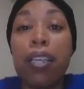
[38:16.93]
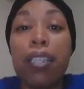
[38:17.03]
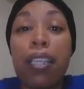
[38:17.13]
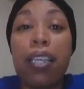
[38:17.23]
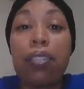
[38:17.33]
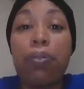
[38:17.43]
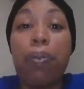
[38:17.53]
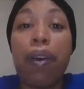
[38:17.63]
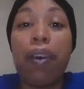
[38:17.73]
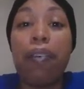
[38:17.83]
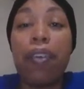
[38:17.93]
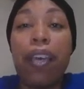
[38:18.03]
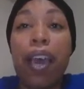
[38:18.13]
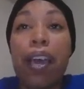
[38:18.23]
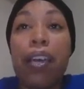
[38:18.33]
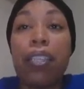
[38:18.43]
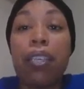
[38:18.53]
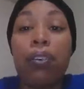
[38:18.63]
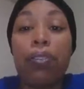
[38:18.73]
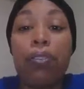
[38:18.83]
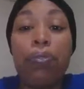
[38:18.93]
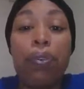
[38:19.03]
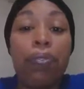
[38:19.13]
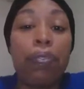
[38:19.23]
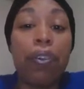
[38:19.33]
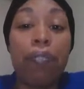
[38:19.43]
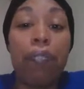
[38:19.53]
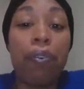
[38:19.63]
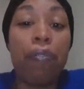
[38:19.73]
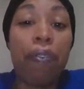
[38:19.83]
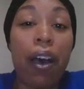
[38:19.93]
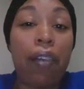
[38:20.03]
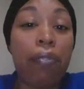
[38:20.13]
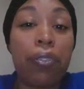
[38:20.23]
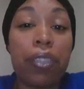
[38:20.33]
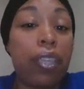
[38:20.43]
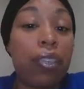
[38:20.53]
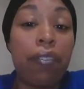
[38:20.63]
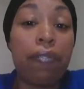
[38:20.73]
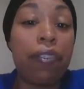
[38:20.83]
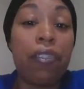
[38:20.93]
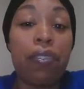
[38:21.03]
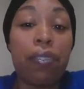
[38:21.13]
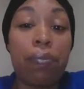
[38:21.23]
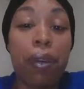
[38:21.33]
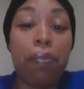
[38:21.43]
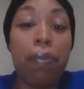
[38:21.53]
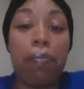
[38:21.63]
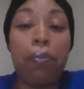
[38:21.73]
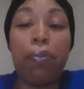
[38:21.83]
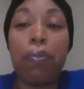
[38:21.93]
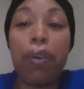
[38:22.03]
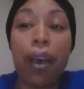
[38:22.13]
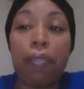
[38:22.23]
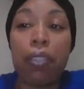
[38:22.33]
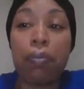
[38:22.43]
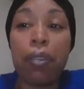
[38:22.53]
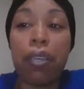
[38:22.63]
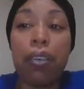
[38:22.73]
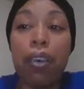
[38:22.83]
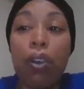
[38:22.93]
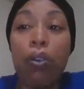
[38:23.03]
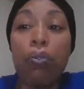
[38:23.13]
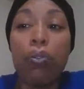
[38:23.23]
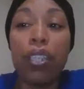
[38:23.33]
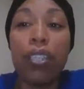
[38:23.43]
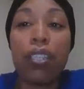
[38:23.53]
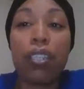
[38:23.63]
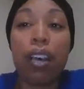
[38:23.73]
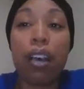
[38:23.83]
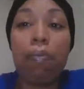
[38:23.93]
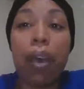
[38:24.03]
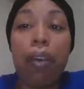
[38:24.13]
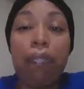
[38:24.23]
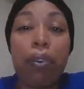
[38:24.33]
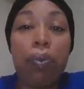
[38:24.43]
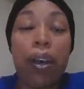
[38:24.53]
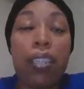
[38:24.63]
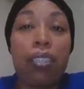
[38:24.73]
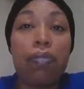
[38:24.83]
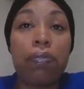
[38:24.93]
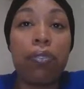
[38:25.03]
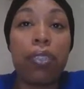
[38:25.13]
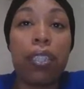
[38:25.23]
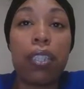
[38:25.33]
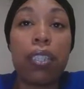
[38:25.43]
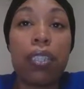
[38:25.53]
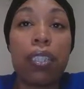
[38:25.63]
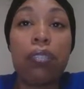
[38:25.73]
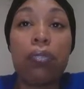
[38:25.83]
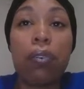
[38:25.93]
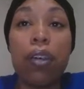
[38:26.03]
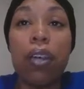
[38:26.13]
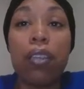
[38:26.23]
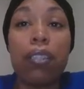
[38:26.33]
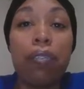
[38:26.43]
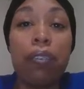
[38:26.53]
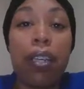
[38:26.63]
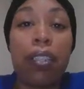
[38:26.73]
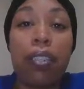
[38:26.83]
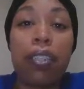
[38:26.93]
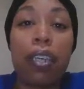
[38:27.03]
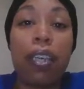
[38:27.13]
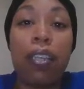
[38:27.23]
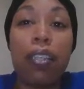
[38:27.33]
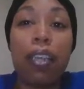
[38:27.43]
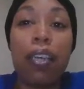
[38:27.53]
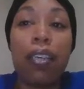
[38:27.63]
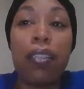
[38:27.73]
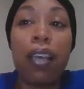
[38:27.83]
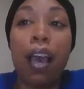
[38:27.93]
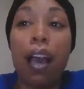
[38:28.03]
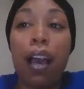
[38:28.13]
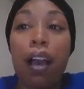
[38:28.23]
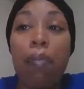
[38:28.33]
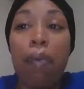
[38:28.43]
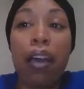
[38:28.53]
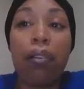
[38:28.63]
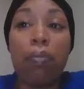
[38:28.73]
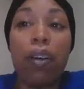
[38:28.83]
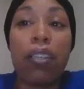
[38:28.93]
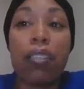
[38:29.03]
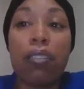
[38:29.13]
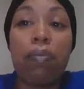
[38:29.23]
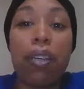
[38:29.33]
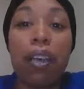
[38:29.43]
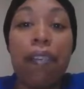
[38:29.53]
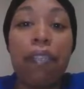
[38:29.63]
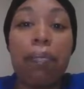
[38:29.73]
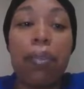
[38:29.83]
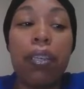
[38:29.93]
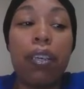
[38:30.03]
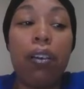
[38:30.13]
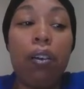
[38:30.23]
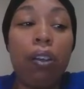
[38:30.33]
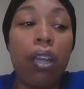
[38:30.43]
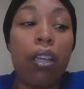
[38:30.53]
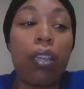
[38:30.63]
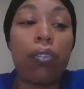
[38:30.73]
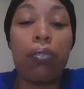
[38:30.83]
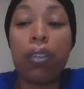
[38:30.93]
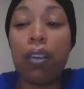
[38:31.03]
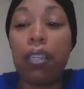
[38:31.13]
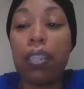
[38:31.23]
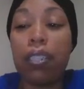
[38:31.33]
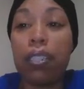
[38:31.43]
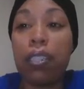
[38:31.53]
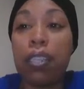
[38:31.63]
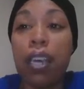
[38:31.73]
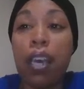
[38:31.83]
says, who, if he has 2 or 3 or 4 or 5 or 10 or 15 or 20 people who have to be, who needs have requests for assistance or don't understand things, I don't want someone to have to be calling and doing all of these things.